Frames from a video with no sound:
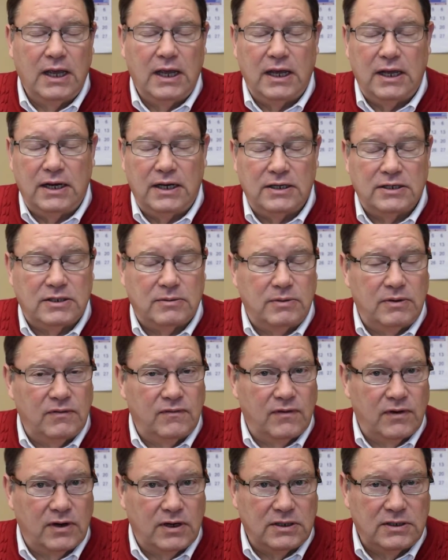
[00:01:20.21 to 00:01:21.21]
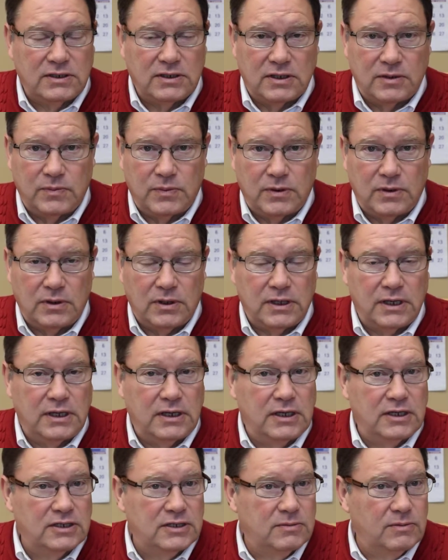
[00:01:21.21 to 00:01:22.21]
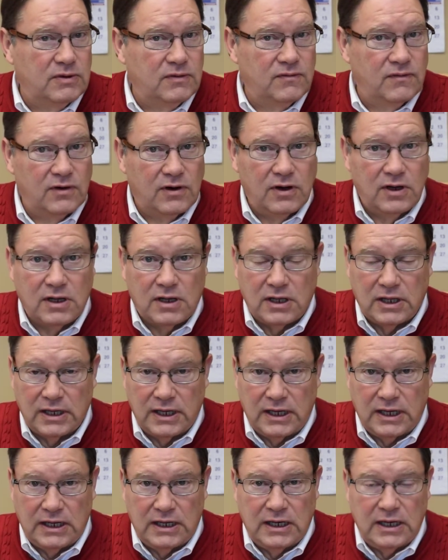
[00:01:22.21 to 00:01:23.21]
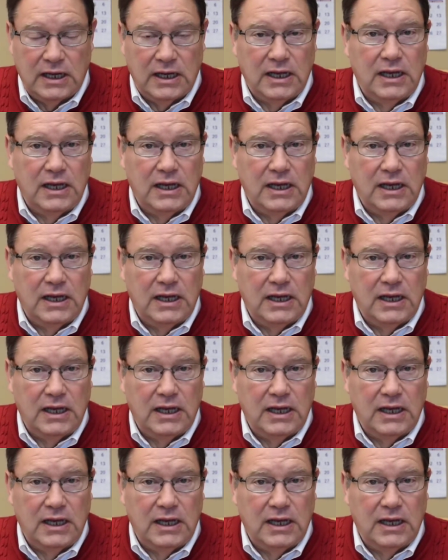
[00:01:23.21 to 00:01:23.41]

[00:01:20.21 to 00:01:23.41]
It needs to be very simple, it needs to be very clean,